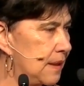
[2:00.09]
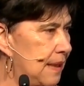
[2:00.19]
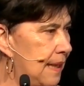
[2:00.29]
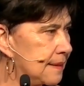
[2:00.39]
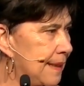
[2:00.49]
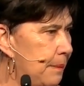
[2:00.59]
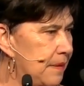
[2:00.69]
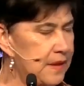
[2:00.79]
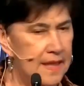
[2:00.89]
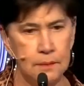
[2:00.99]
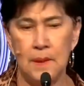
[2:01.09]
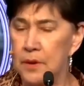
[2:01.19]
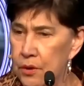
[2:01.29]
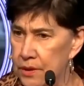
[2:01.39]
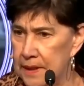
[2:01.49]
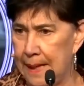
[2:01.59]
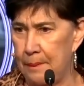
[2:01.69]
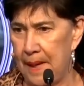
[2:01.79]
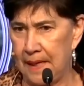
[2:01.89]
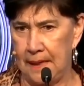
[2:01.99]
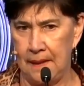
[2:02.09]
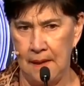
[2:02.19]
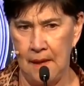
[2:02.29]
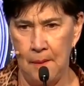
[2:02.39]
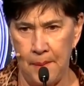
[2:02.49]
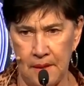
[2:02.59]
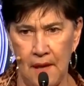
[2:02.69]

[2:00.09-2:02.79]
the last couple of days. We were good at our mahi, but